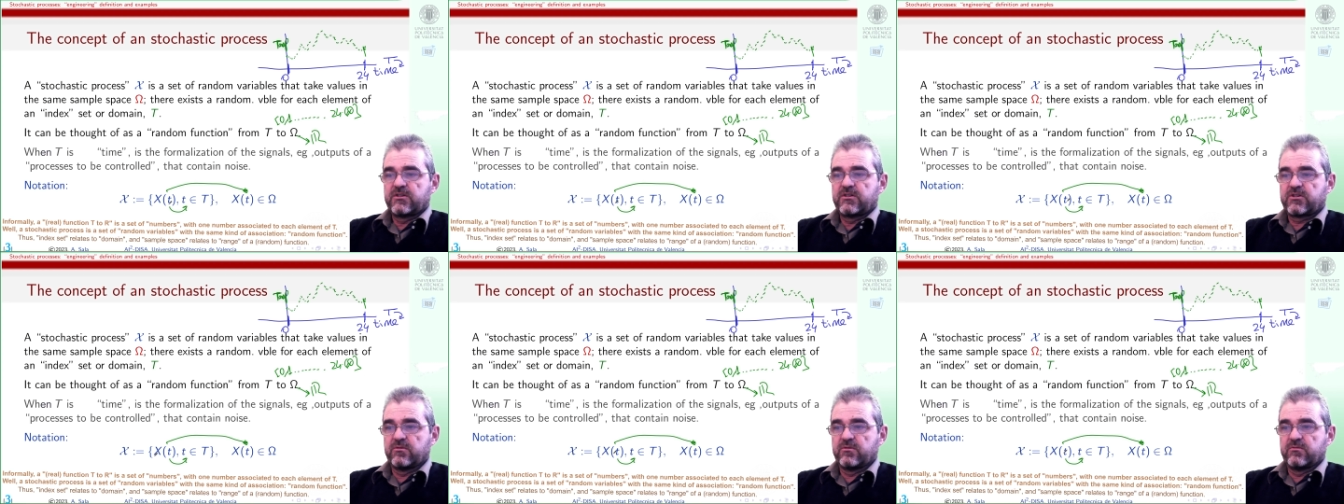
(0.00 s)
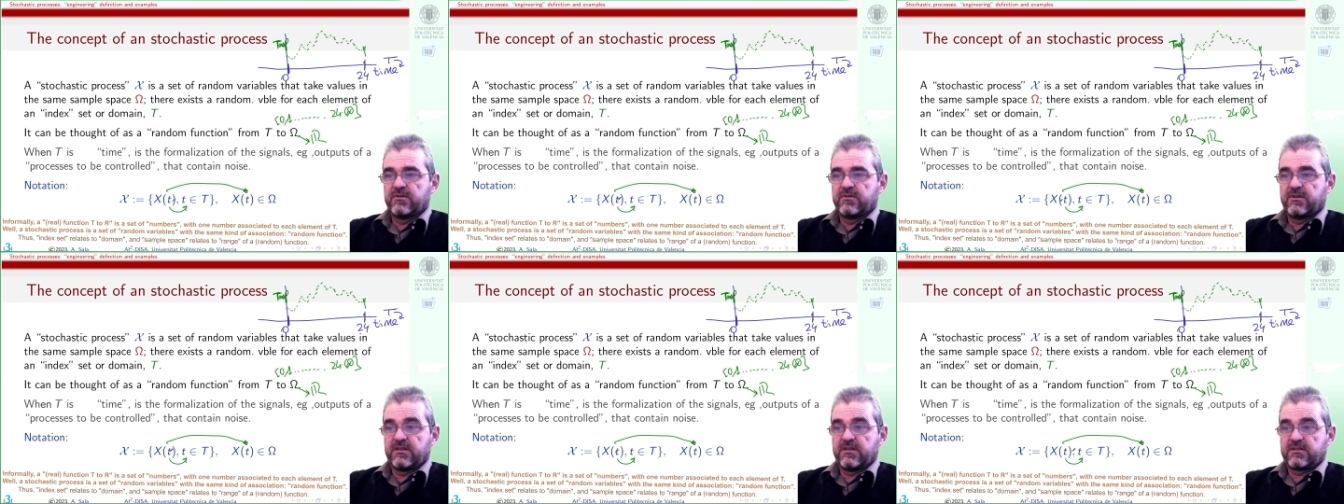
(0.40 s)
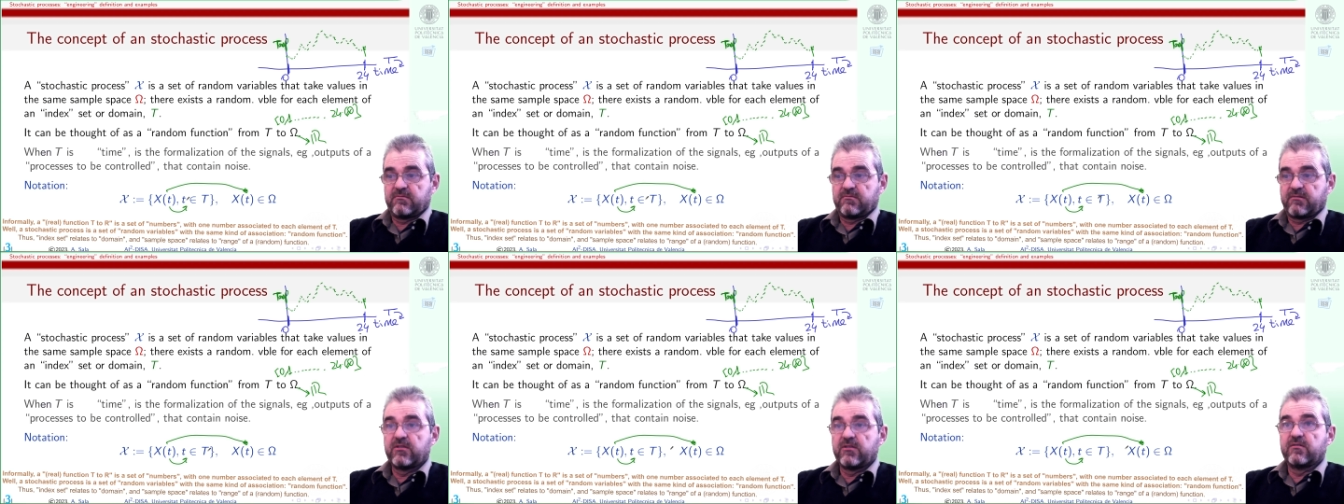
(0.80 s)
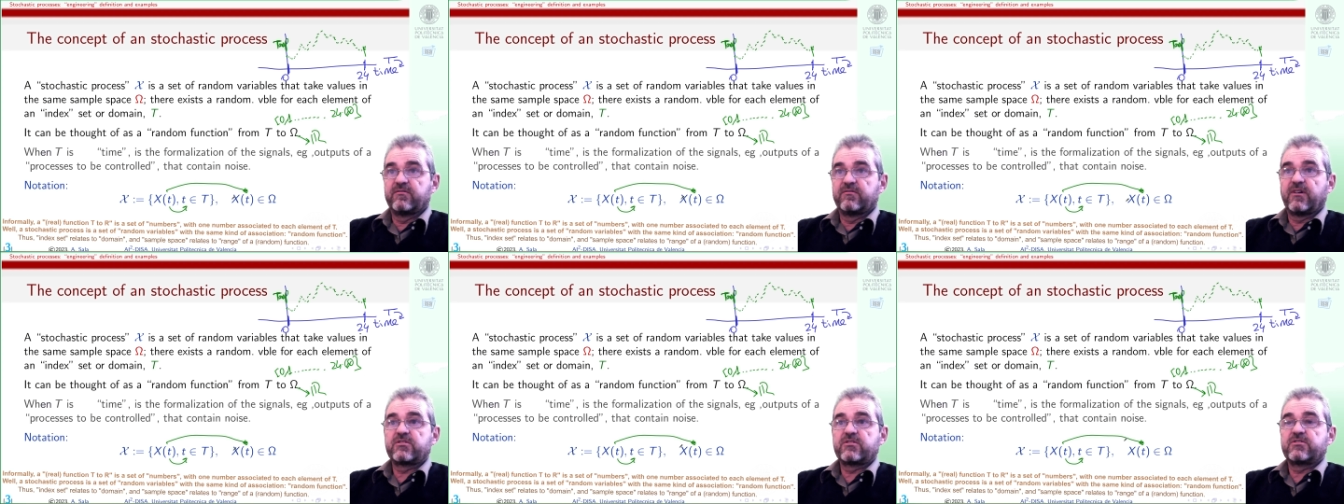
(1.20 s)
So it's a random
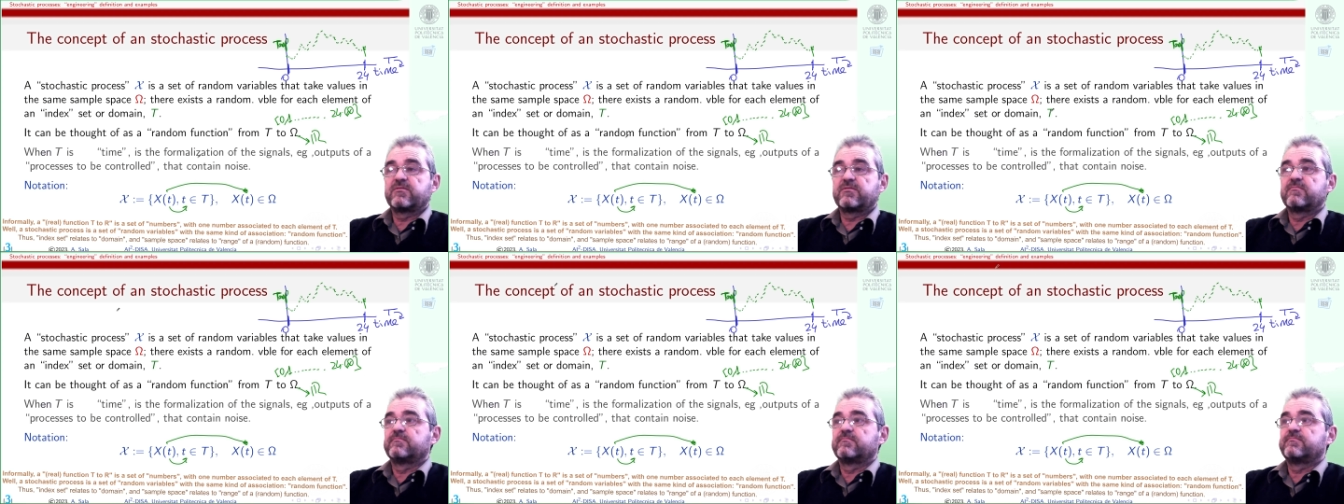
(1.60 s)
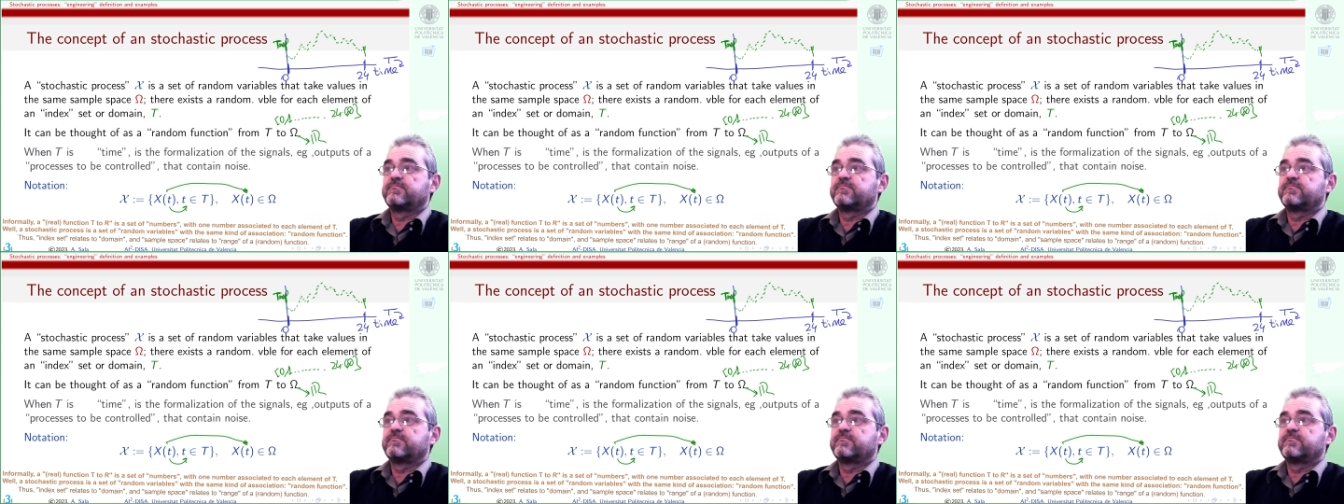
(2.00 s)
function